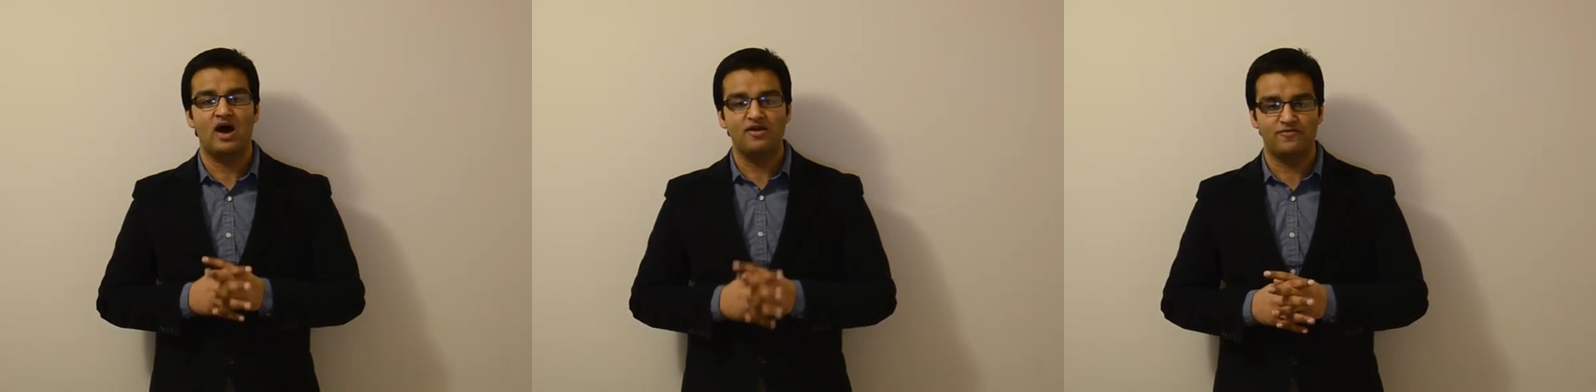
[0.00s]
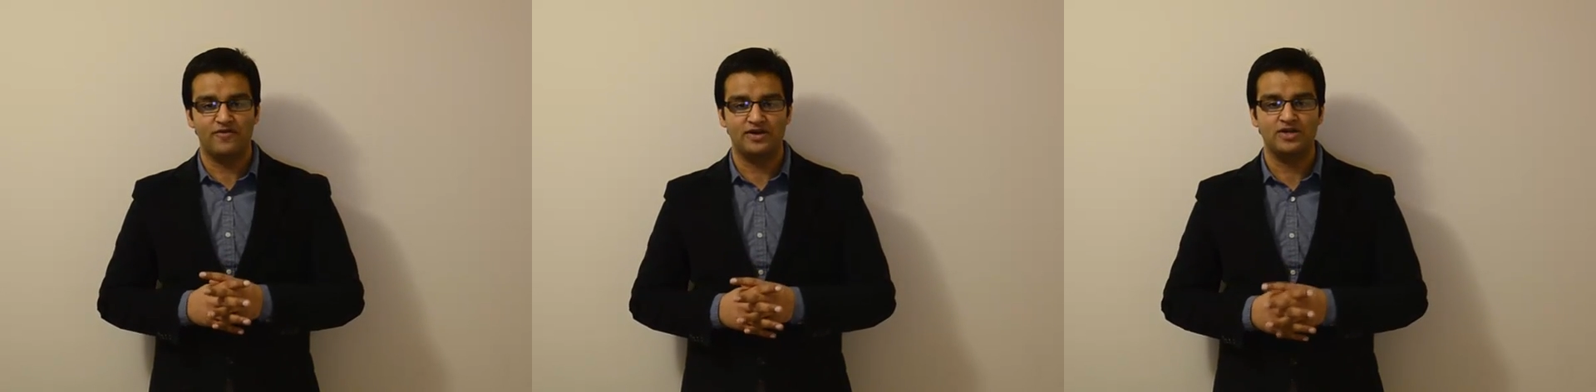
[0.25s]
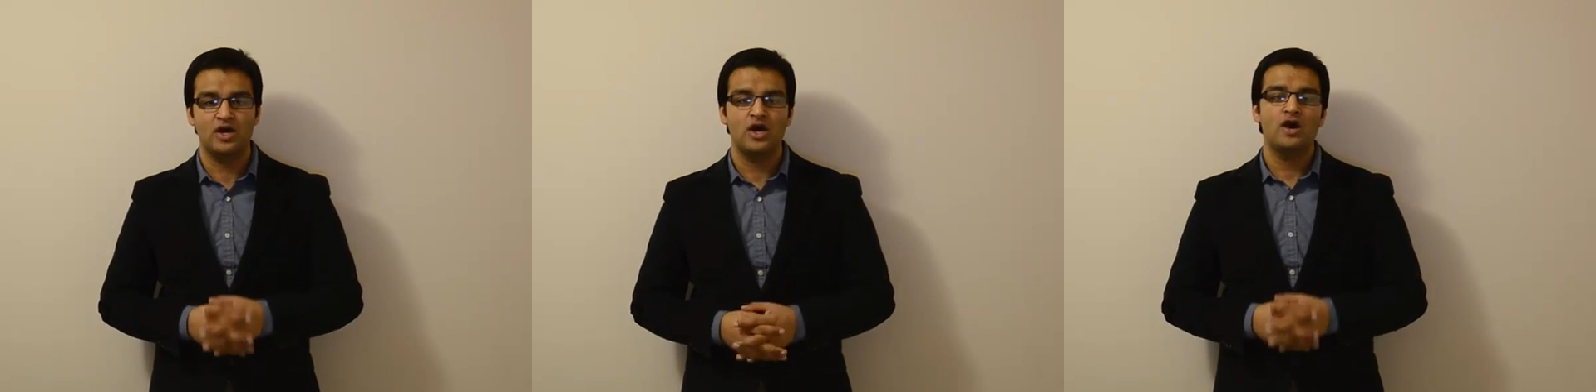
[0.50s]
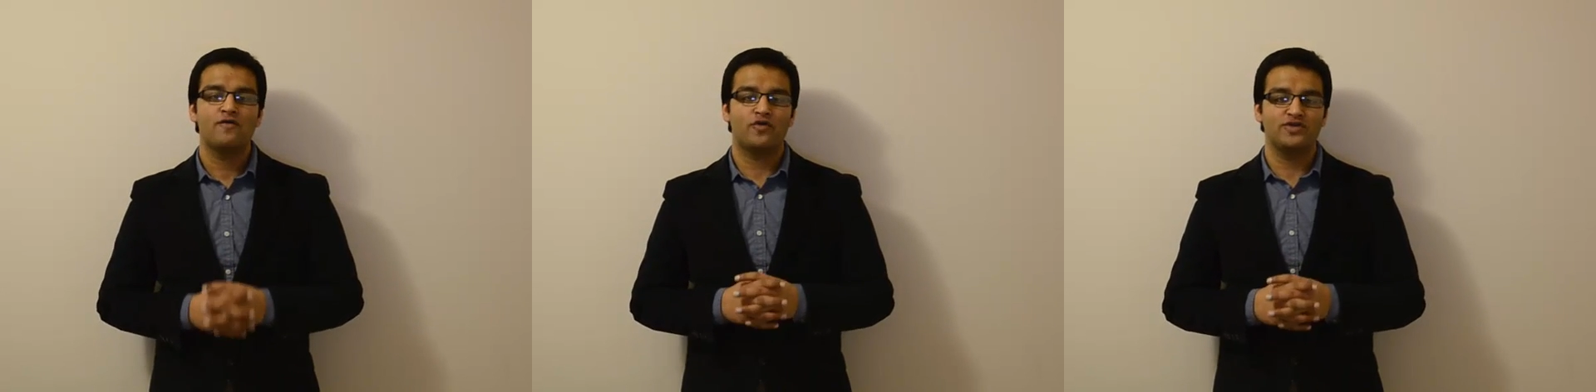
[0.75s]
unfit
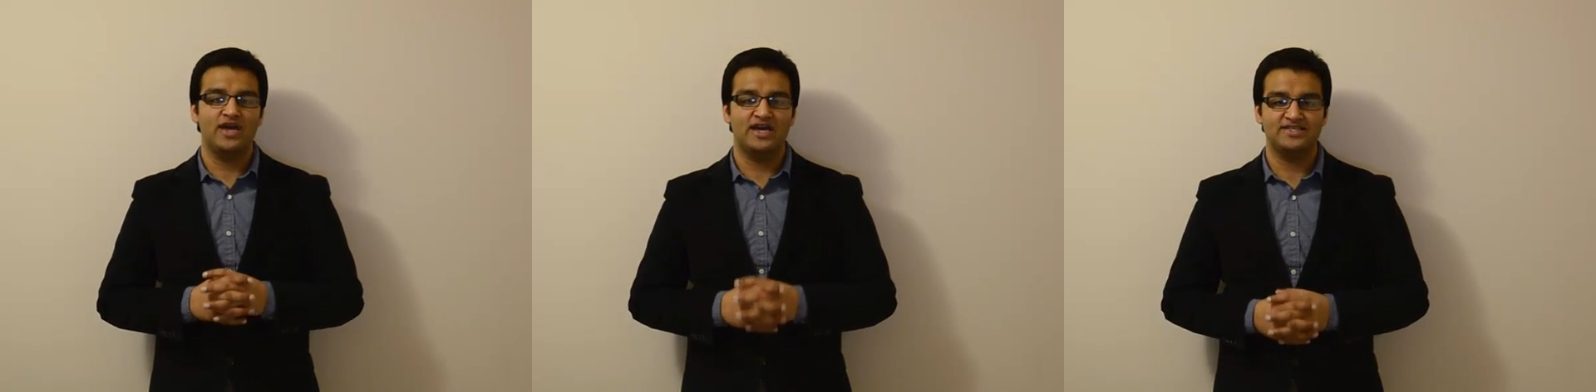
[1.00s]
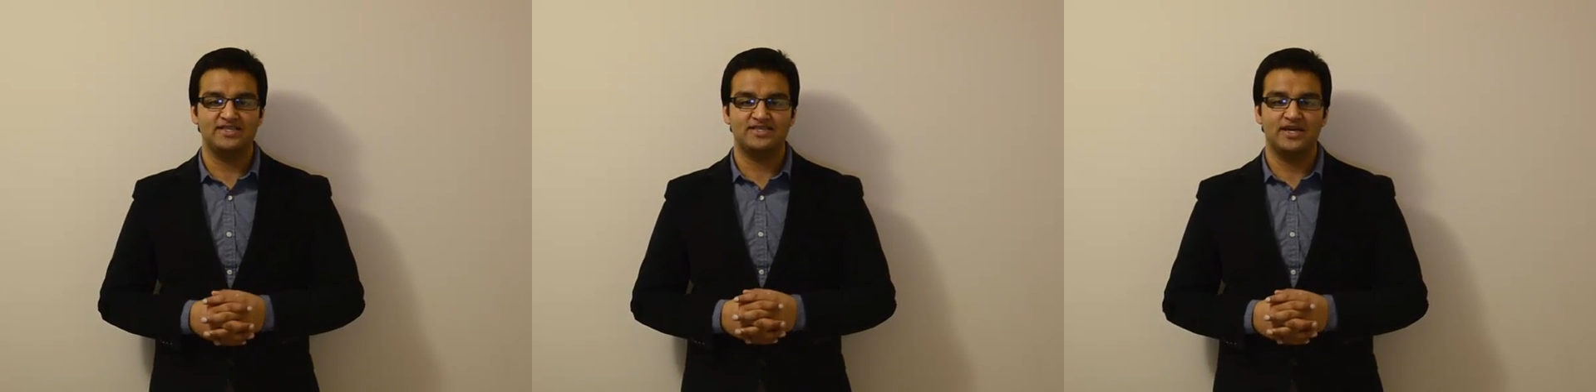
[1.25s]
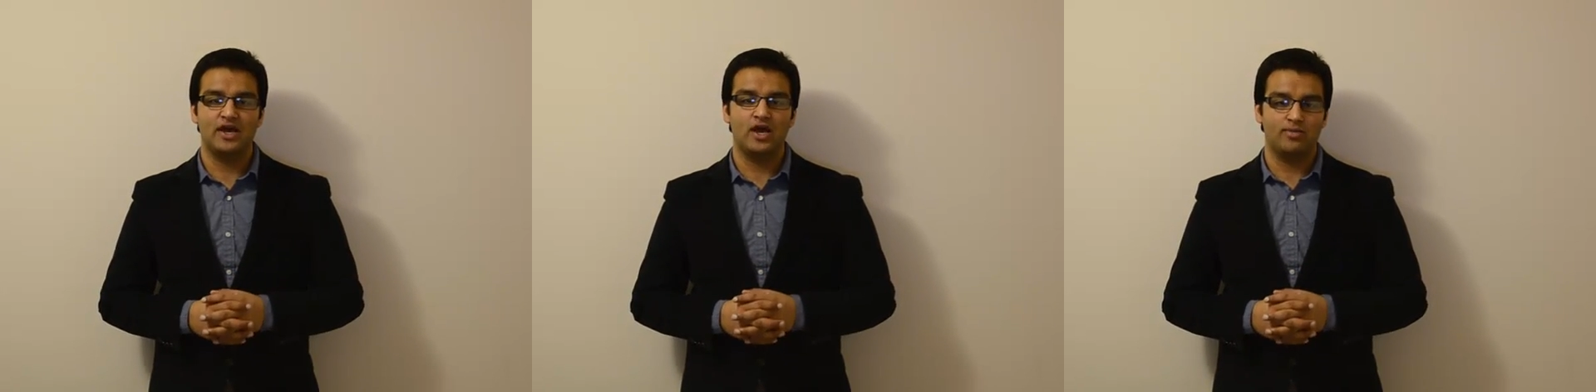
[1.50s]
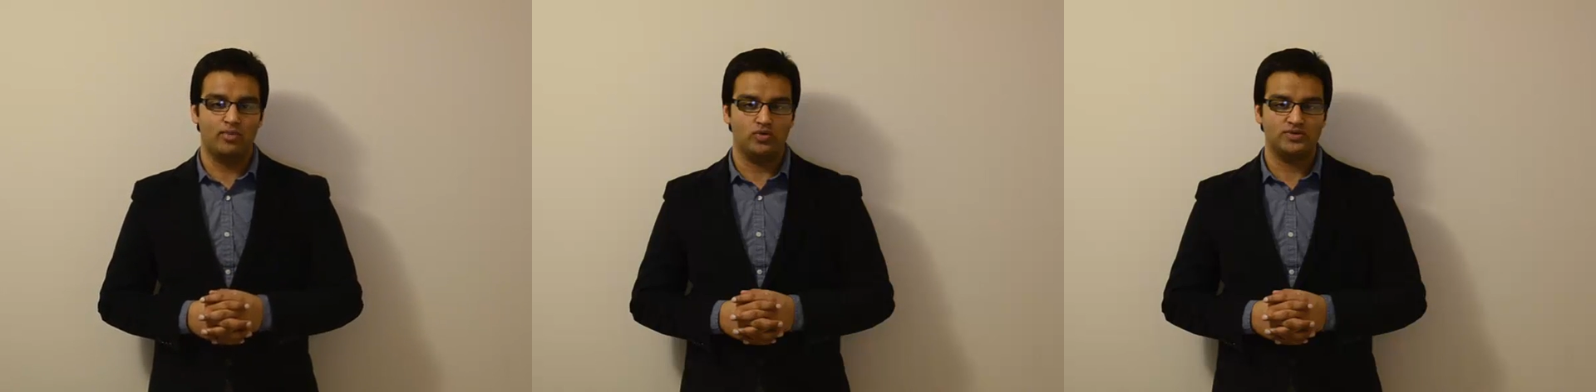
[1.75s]
for the existing
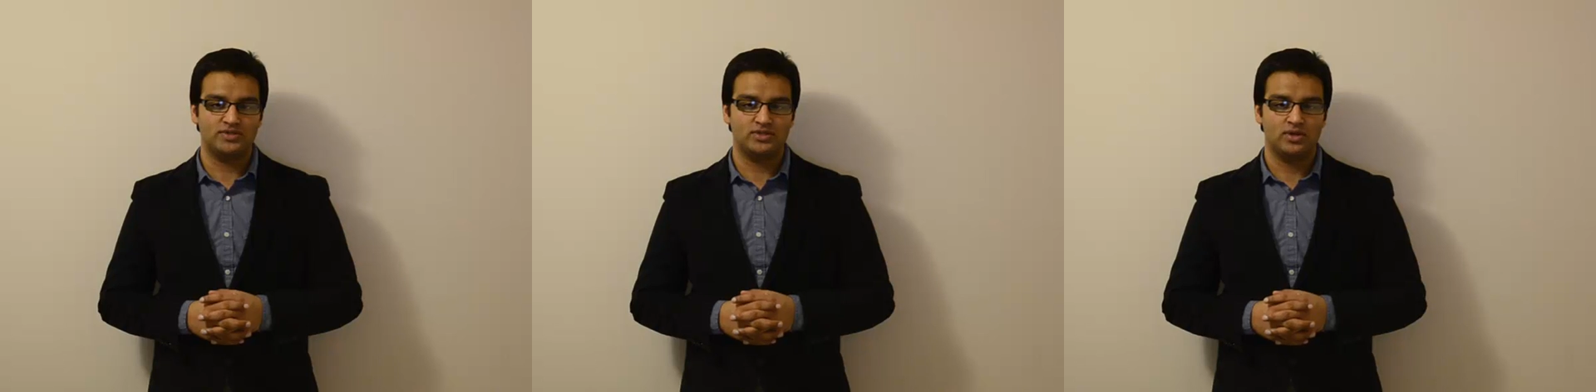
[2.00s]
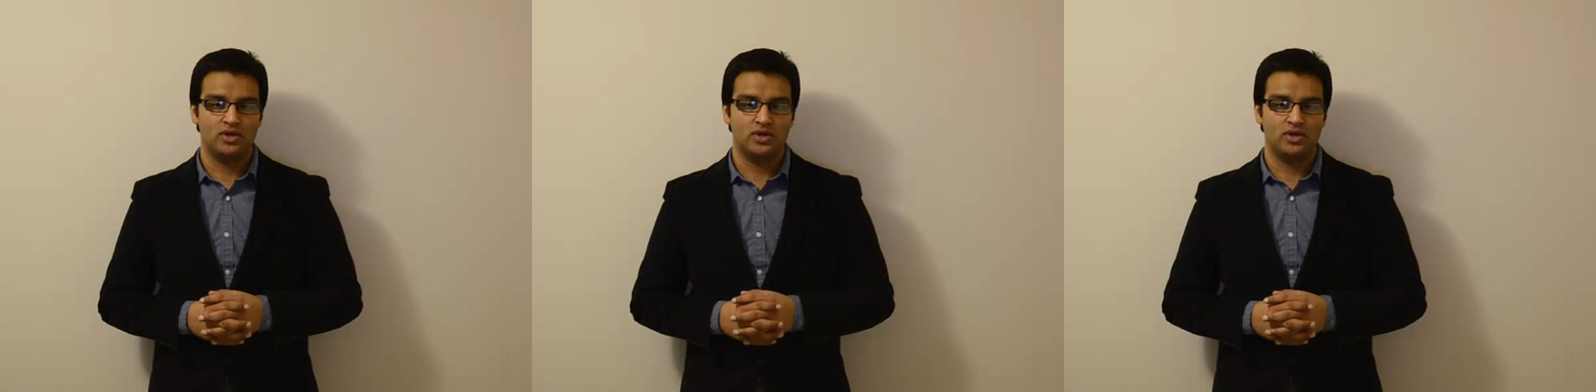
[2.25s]
airports.